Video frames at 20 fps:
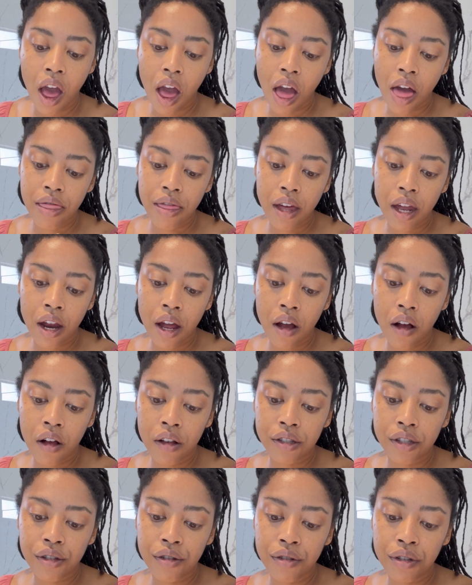And then I
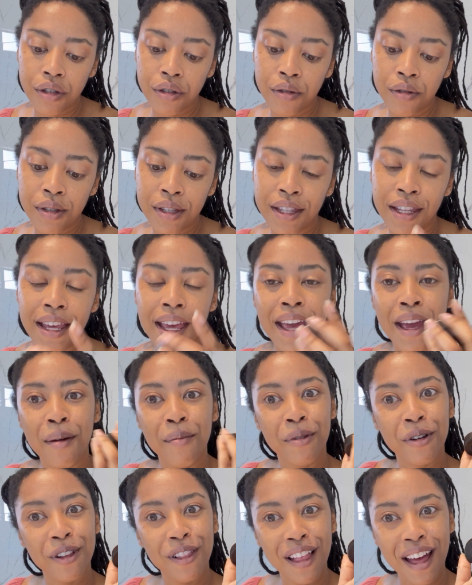also use the
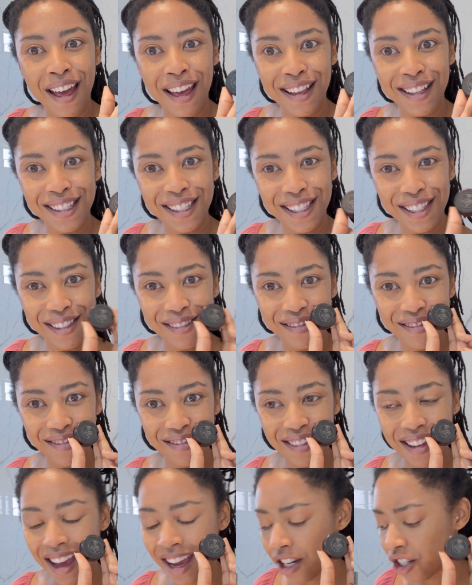Amber Lights
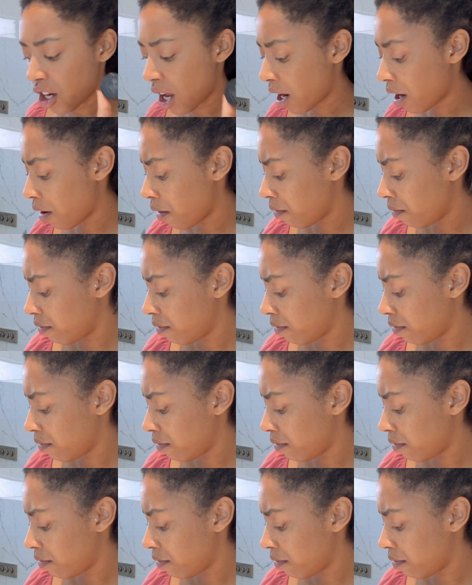eyeshadow.